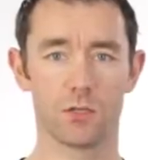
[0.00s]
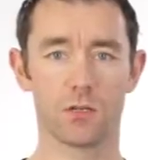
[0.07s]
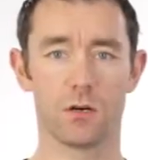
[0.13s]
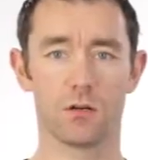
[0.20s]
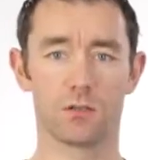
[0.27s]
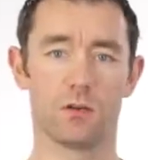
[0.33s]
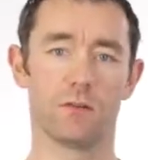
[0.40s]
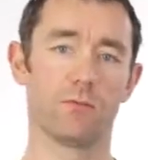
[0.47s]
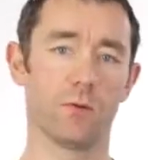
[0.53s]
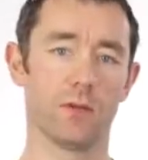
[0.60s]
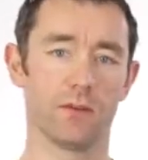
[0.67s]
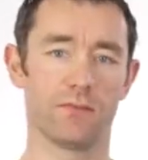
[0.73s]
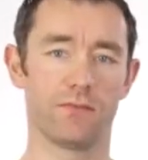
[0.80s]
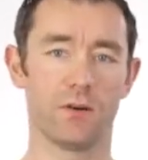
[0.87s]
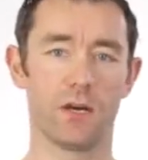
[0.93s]
start off
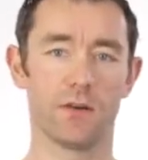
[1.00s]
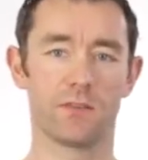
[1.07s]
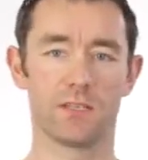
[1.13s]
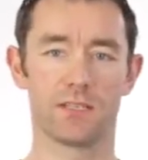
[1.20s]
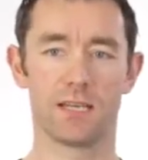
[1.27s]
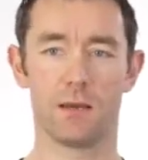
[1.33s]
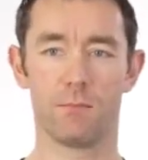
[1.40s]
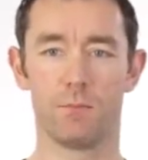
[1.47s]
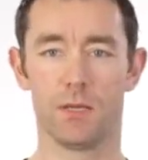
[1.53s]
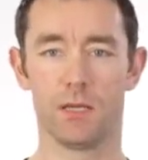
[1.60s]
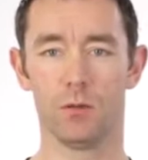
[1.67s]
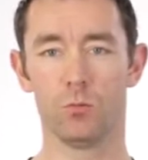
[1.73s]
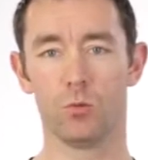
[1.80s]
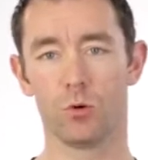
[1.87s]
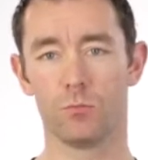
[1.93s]
with a 5 to 10
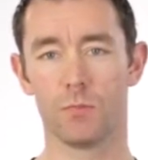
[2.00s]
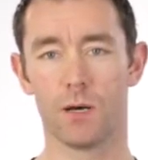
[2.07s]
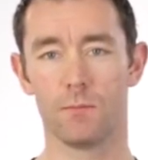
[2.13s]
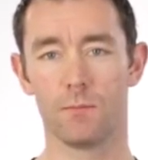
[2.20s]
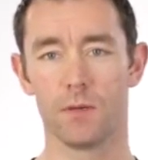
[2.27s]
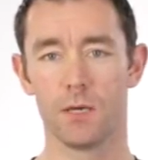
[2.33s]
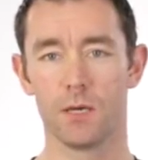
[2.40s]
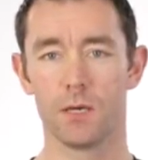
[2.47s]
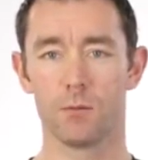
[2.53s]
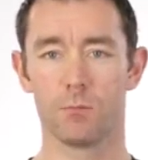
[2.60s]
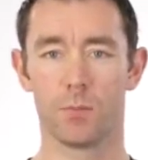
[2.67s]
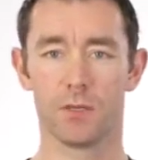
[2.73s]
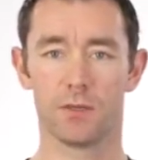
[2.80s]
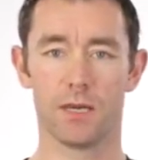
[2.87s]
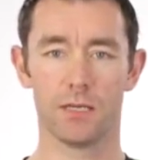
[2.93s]
minute warm up,
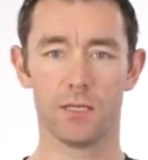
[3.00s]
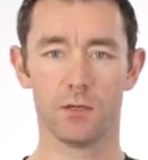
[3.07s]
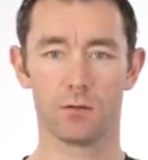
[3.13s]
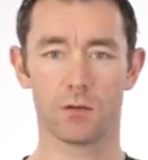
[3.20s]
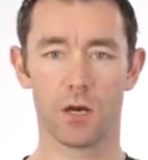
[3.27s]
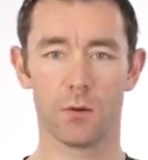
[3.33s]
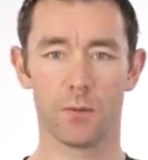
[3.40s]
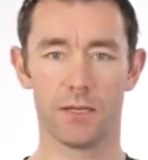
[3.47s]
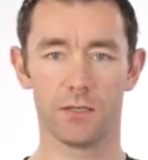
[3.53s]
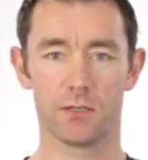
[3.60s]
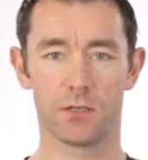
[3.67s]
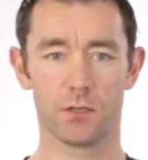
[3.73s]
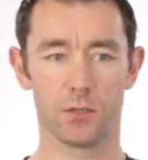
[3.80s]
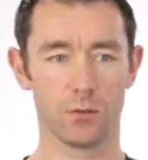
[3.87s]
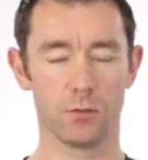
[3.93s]
but then you go
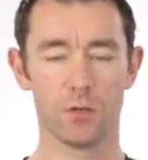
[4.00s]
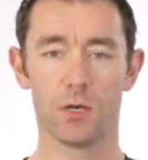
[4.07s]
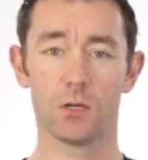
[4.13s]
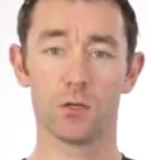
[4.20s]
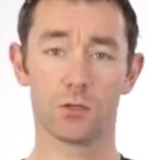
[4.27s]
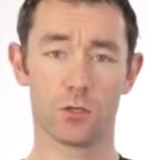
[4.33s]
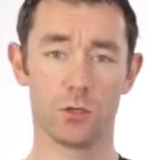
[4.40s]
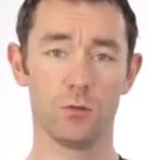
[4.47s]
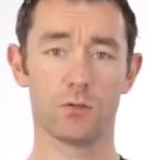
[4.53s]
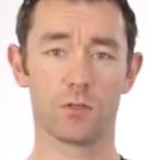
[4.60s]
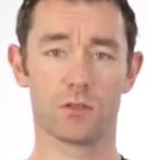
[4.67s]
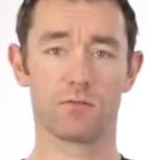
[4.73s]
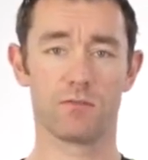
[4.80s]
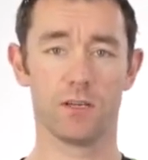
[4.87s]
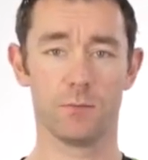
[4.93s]
into 2
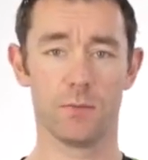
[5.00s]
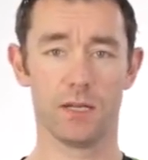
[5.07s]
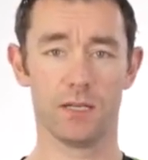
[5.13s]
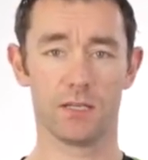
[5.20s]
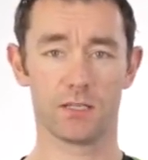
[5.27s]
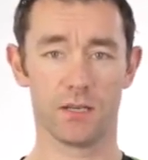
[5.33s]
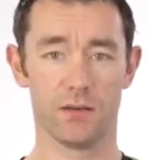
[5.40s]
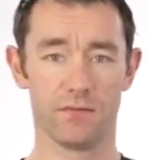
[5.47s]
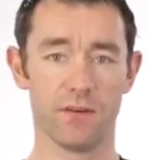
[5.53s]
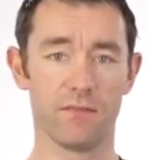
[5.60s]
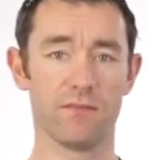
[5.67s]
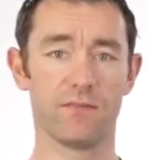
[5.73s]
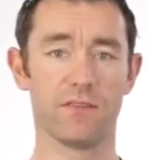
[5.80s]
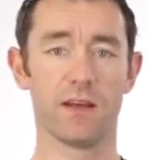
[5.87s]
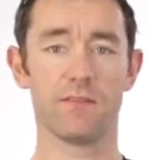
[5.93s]
to 3 minutes of
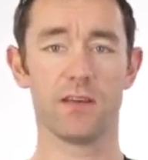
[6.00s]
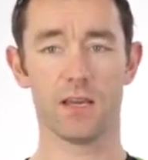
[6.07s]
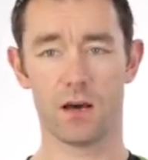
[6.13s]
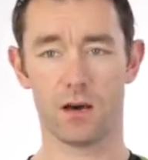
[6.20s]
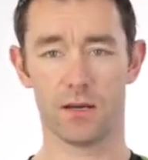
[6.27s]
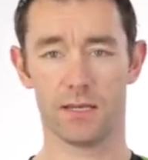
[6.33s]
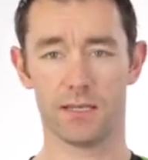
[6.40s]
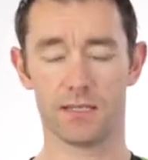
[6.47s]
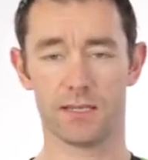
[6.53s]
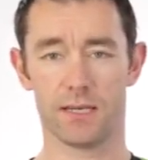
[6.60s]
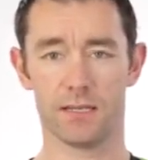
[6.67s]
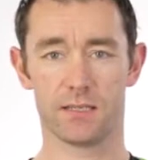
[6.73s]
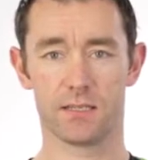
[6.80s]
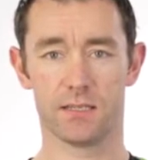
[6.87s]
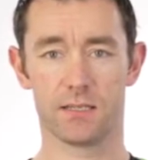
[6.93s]
very high
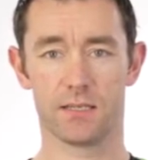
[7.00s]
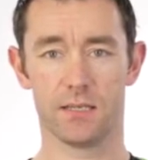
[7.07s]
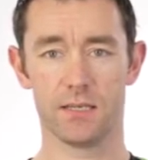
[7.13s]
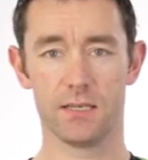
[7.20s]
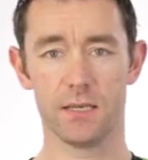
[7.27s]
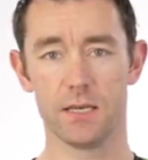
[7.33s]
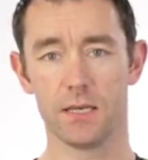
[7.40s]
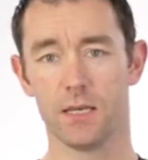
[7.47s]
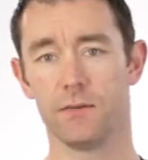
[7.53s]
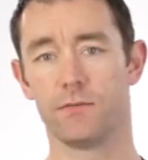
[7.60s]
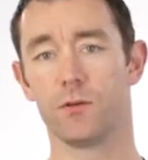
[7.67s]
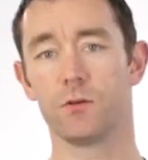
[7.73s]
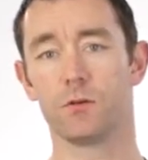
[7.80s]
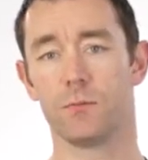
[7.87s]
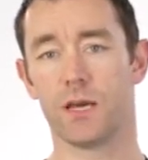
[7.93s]
intensity.
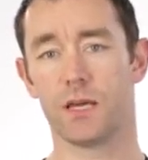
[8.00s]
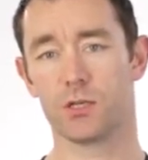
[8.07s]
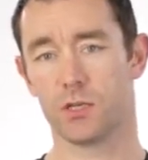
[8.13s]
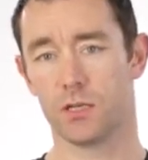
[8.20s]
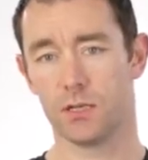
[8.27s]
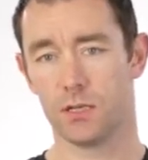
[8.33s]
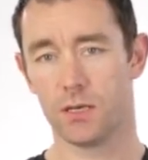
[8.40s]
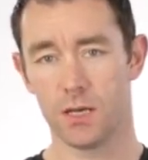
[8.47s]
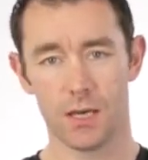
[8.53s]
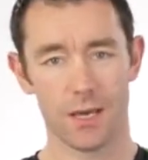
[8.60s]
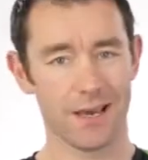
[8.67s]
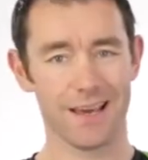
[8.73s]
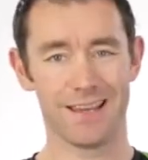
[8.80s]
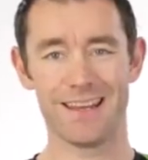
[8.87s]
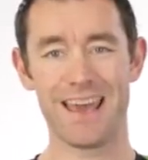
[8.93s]
If you imagine
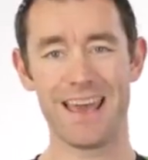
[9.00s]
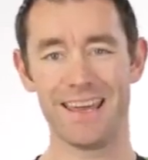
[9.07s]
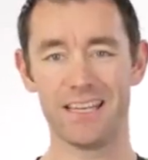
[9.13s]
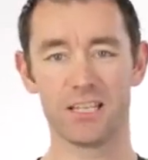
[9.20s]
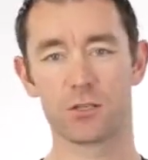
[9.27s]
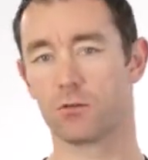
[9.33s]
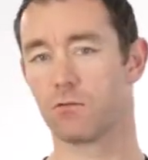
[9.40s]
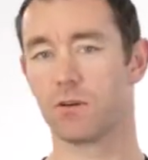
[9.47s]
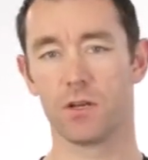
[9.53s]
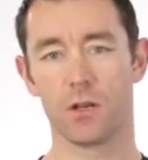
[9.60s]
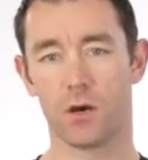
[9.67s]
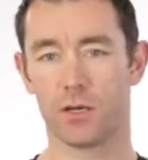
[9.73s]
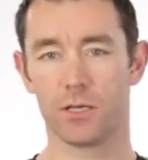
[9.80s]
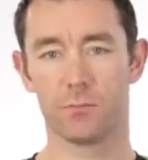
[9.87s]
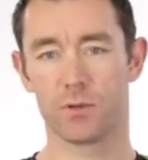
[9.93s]
an 8 or a
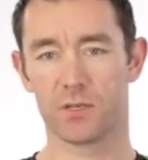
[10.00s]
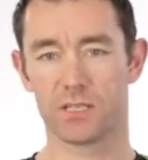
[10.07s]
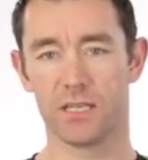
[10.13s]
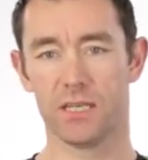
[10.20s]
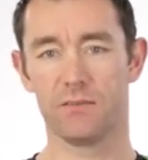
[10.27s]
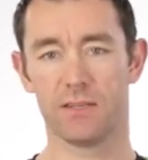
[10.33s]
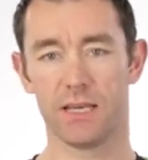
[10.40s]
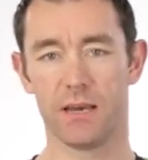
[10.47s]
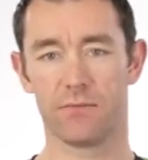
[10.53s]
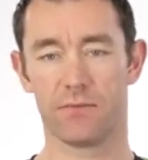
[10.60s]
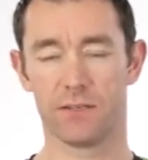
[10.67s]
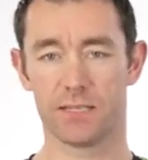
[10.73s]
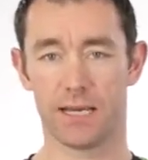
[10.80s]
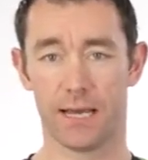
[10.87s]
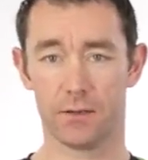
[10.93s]
9 perceived
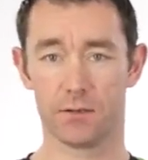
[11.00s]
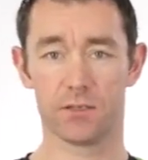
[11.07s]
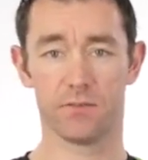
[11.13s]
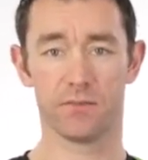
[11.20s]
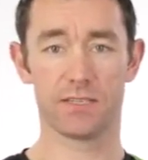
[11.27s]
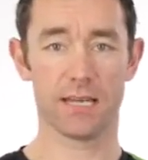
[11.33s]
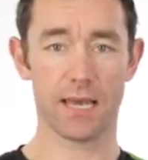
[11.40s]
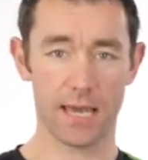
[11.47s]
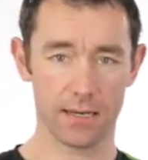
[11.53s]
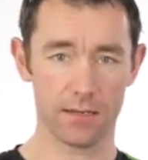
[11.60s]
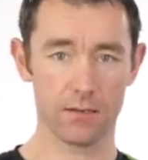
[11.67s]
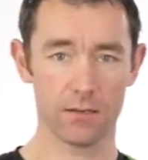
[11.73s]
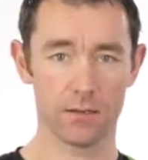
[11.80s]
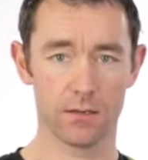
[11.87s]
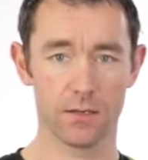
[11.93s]
effort out of
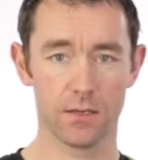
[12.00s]
10,